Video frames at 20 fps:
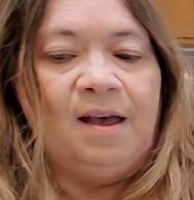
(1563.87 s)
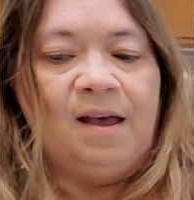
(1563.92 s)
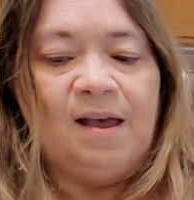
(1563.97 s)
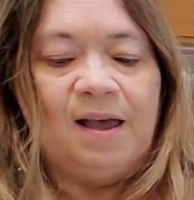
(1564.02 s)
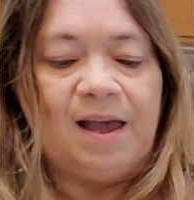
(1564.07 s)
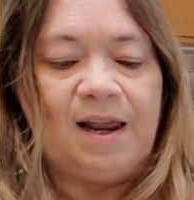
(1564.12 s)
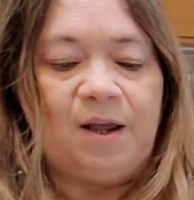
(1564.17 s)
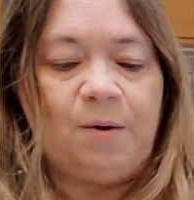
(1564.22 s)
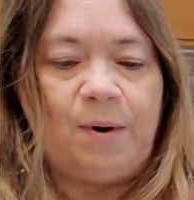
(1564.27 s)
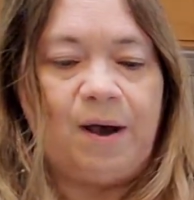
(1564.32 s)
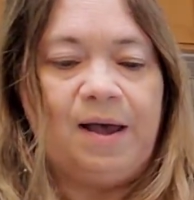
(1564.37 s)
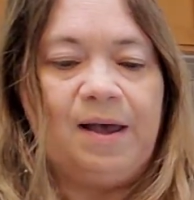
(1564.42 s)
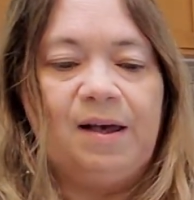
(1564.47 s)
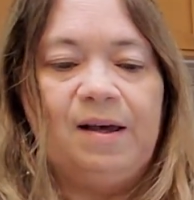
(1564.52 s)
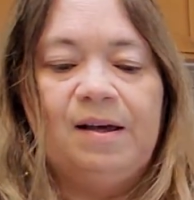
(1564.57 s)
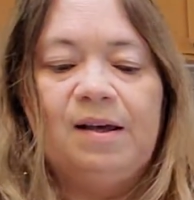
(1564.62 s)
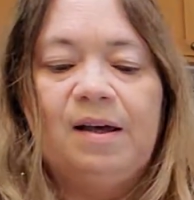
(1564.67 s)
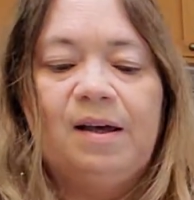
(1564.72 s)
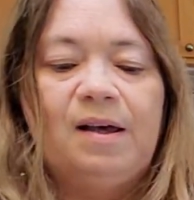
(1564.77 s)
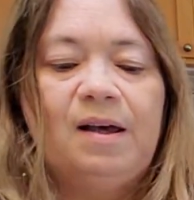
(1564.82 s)
Anyway,
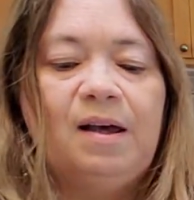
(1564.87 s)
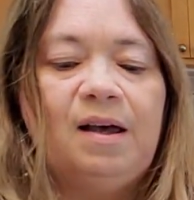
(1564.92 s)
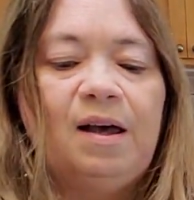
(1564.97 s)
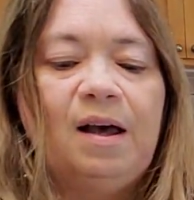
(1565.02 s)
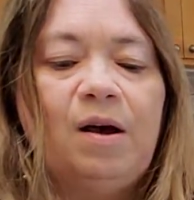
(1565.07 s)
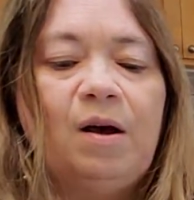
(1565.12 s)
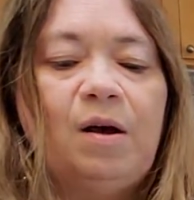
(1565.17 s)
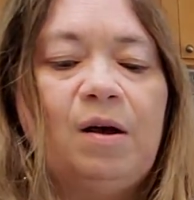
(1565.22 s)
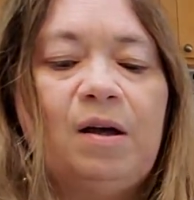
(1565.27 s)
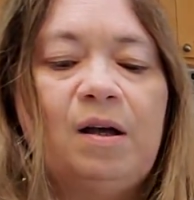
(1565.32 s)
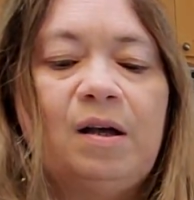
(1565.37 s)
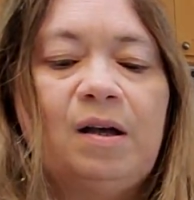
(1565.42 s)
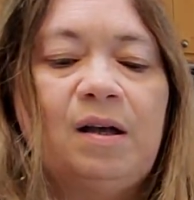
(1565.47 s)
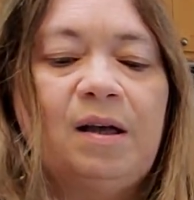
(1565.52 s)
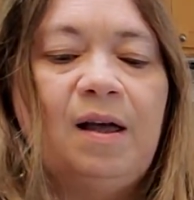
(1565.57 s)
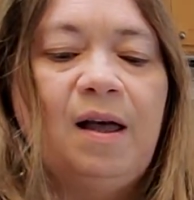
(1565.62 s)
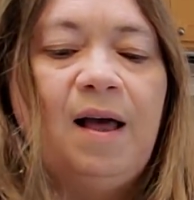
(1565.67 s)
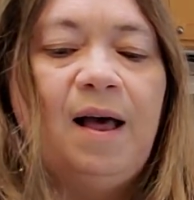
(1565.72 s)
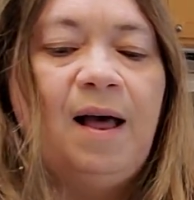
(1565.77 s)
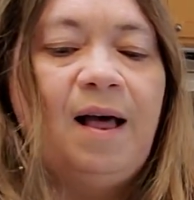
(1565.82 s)

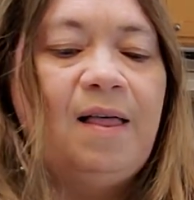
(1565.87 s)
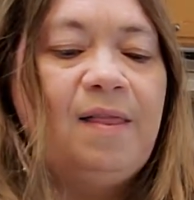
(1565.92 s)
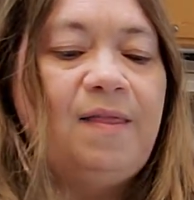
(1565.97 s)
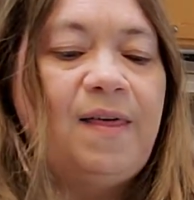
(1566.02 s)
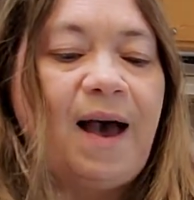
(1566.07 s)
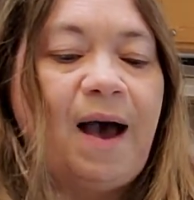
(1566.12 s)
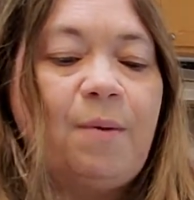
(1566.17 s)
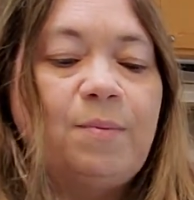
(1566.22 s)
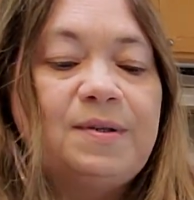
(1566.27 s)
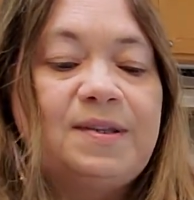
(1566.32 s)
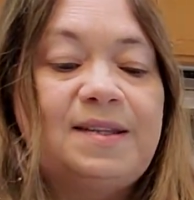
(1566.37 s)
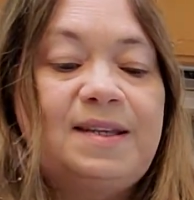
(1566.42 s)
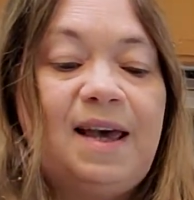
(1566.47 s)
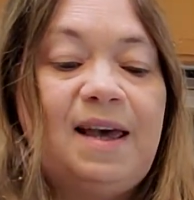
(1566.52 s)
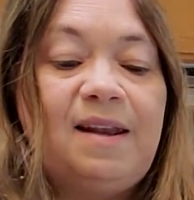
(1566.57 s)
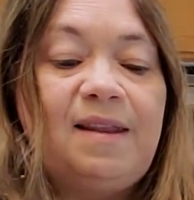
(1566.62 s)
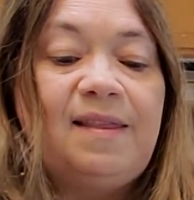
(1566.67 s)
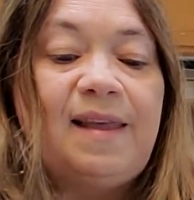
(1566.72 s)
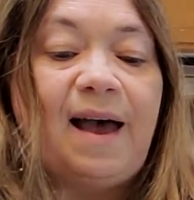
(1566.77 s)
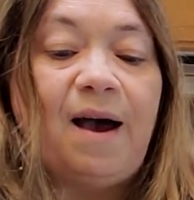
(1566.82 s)
that was
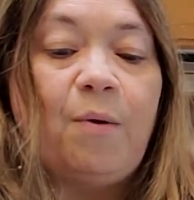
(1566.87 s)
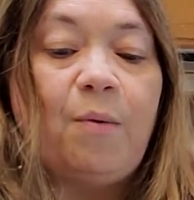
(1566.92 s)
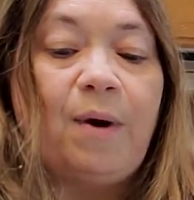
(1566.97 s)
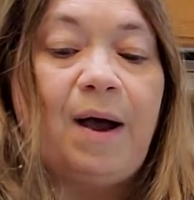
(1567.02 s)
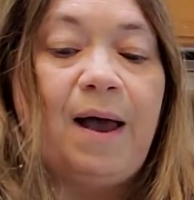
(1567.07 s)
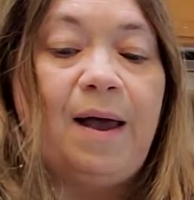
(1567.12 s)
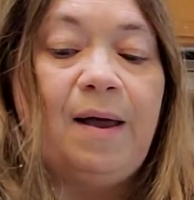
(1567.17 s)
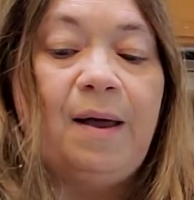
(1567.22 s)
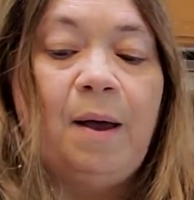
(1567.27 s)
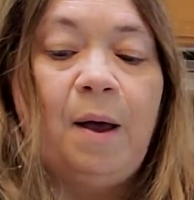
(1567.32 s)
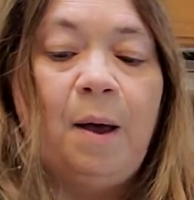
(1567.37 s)
getting that way,